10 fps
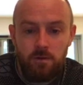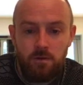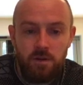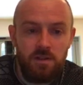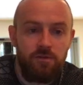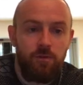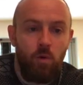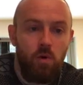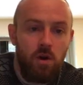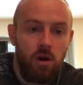It's
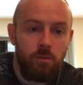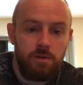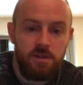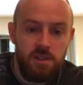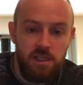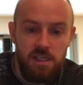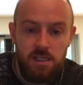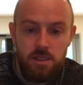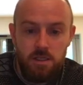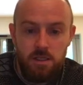4 carbon,
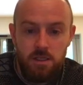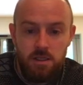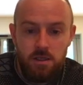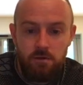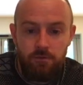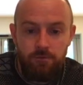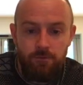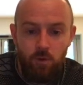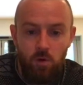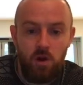silly.
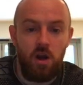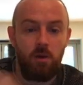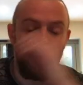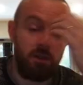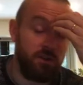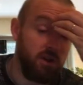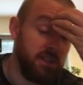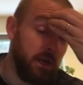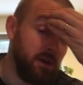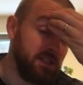4 carbon is
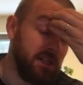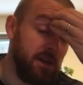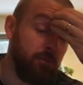oxaloacetate,